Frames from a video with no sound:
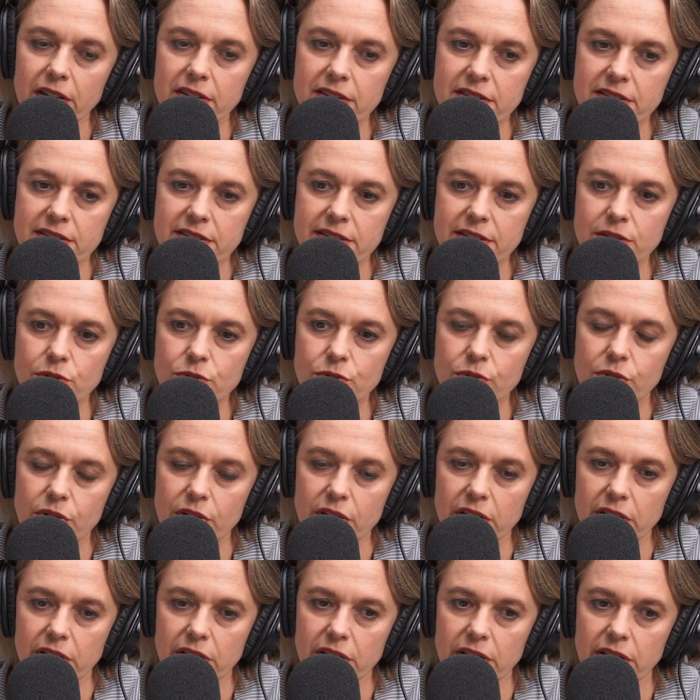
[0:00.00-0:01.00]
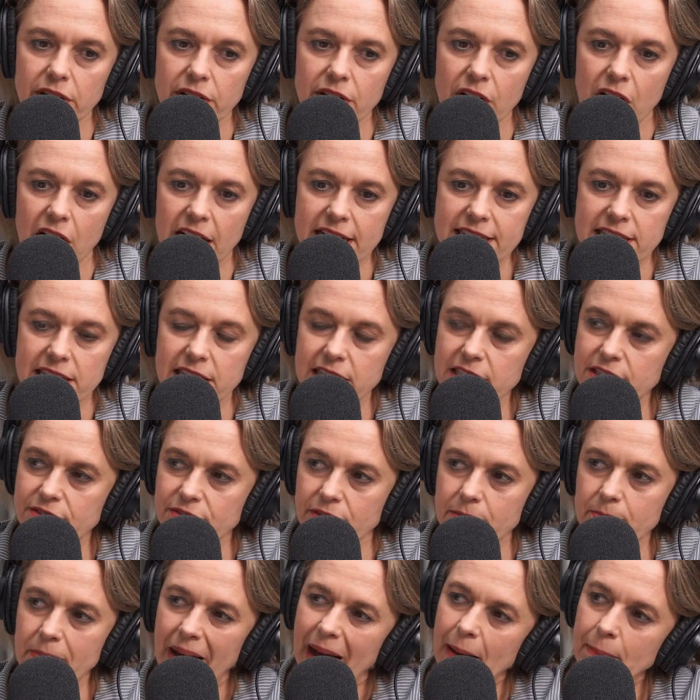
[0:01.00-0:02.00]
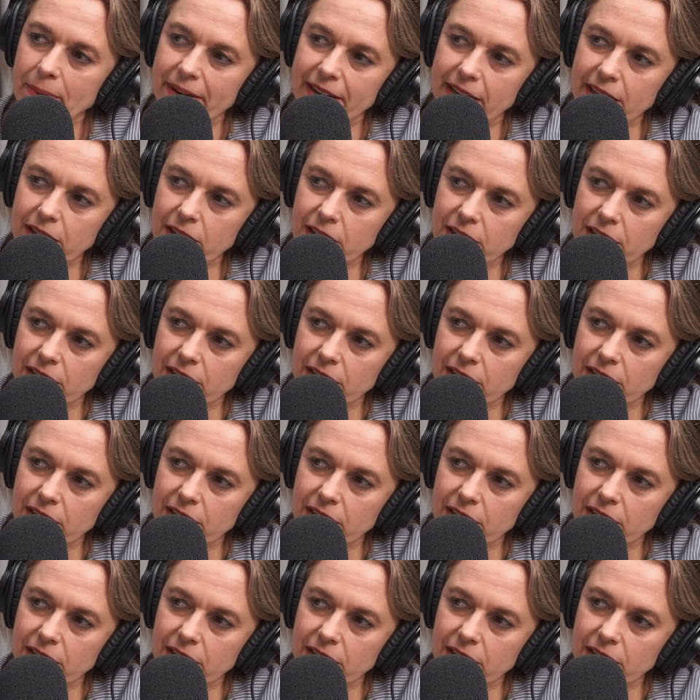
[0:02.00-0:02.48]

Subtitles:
silk nighties from Papinel